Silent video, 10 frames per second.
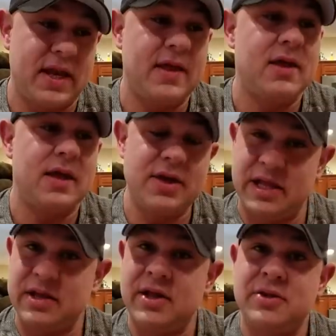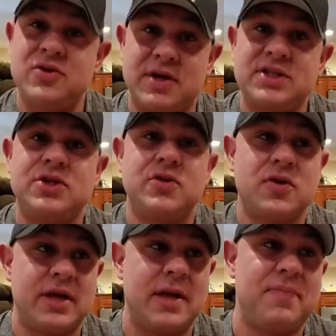it in, in,
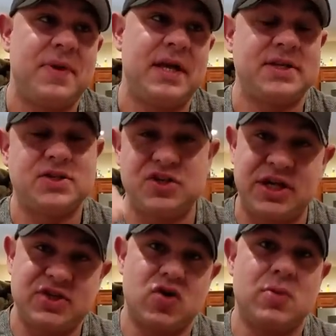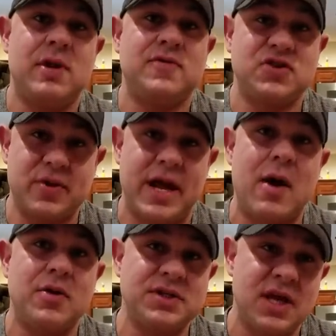intramuscularly at peaks, G H serum levels three
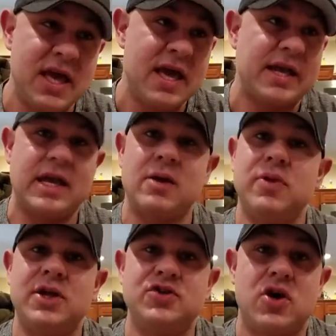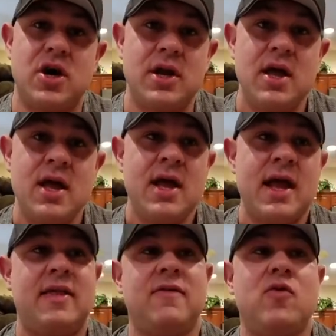hours, get your blood drawn.
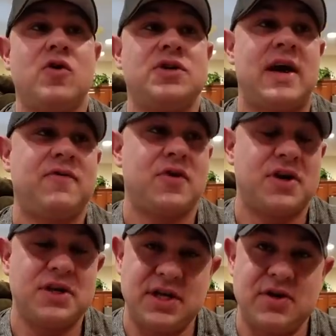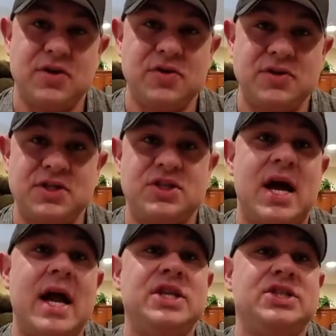And then, of course, after continued usage, an
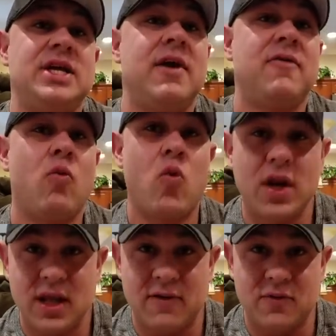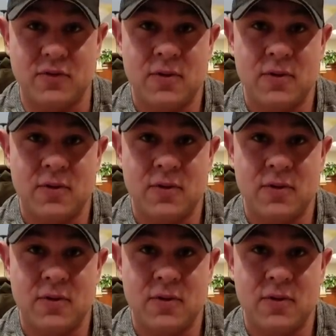I G F one level